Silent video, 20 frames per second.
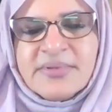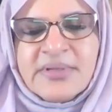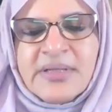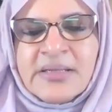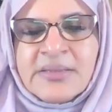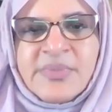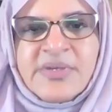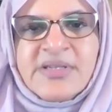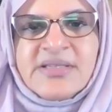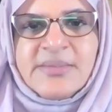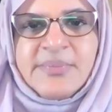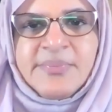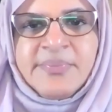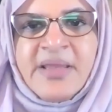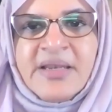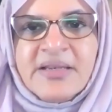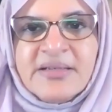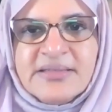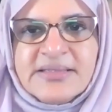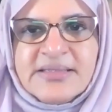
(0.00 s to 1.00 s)
that means a
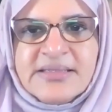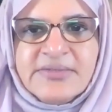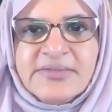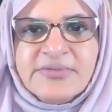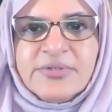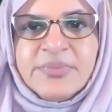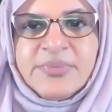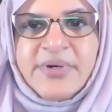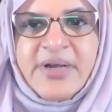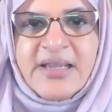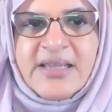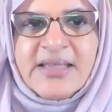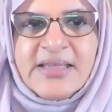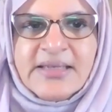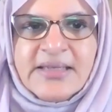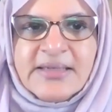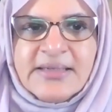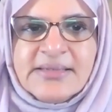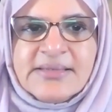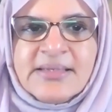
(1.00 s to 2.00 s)
penalty for
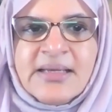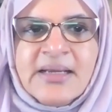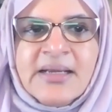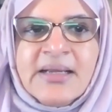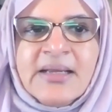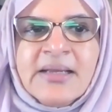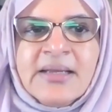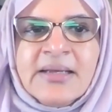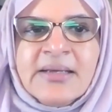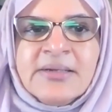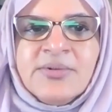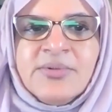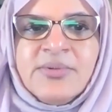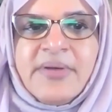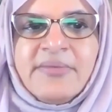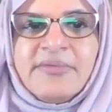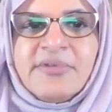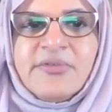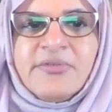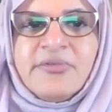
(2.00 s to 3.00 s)
breaking it,
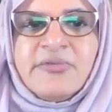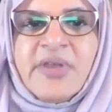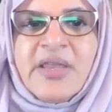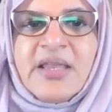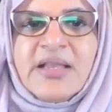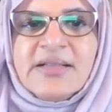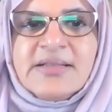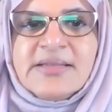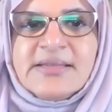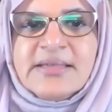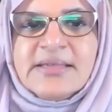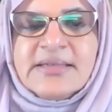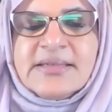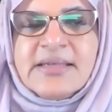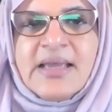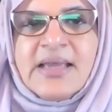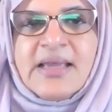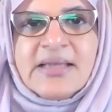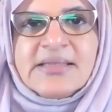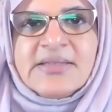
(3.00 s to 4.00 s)
whoever fails it
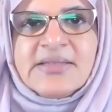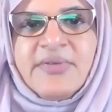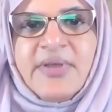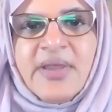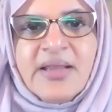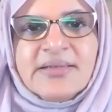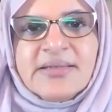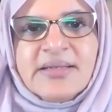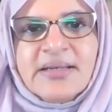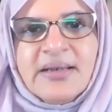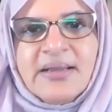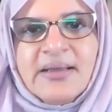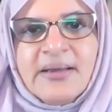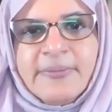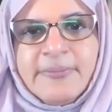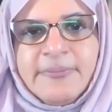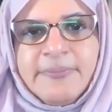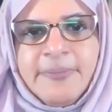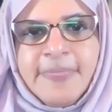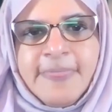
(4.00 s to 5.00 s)
has failed Allah.
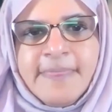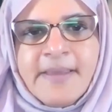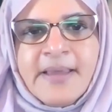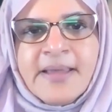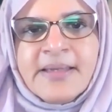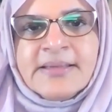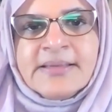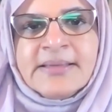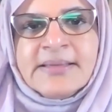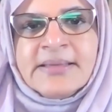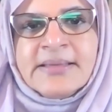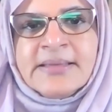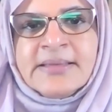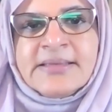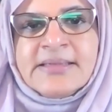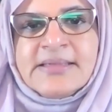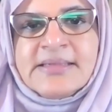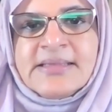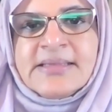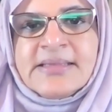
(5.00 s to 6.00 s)
And
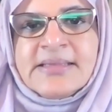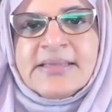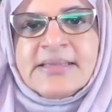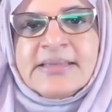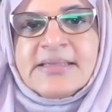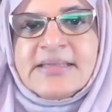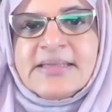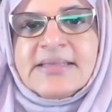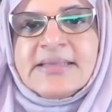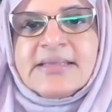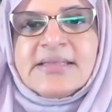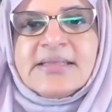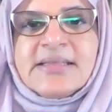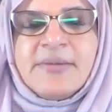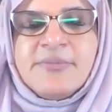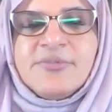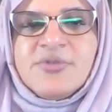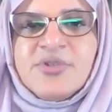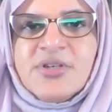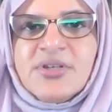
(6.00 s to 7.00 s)
it is, this is the
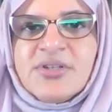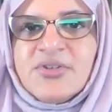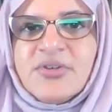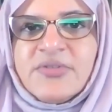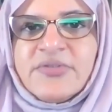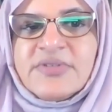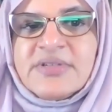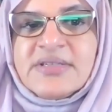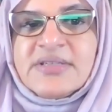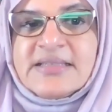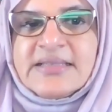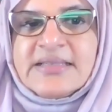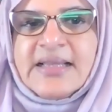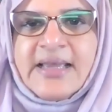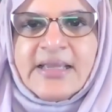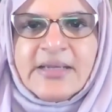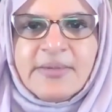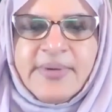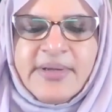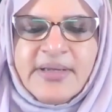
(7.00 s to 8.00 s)
subject of
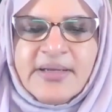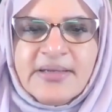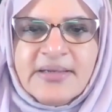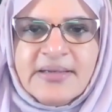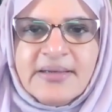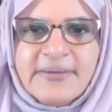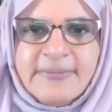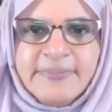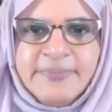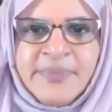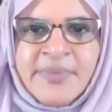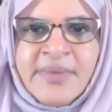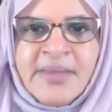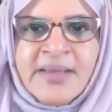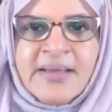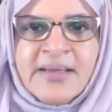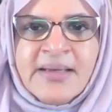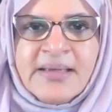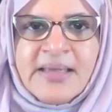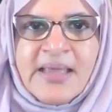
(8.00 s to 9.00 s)
dislike by Allah.
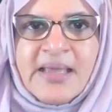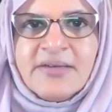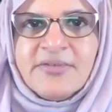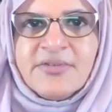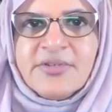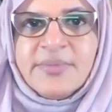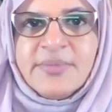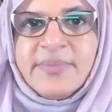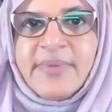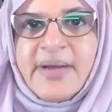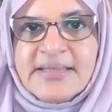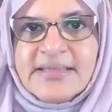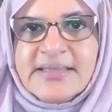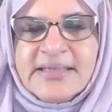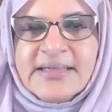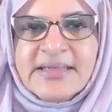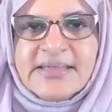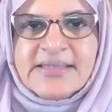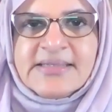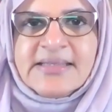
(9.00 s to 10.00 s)
Again,
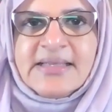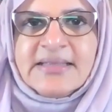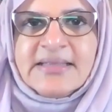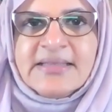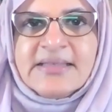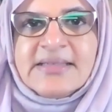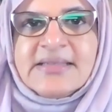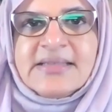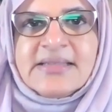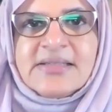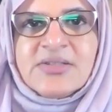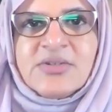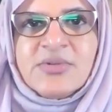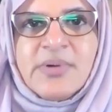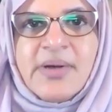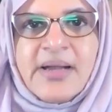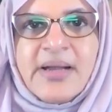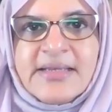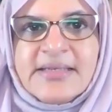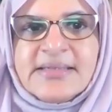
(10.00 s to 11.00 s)
reminding us that this is
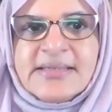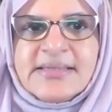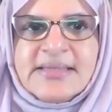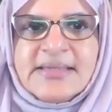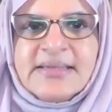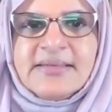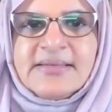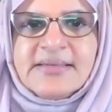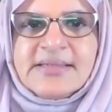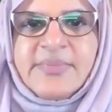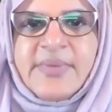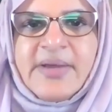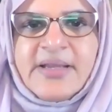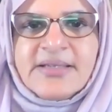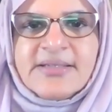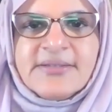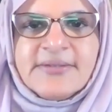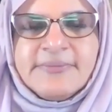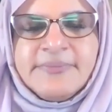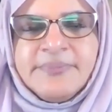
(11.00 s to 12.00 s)
quite a serious
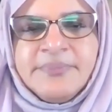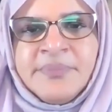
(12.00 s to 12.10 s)
matter.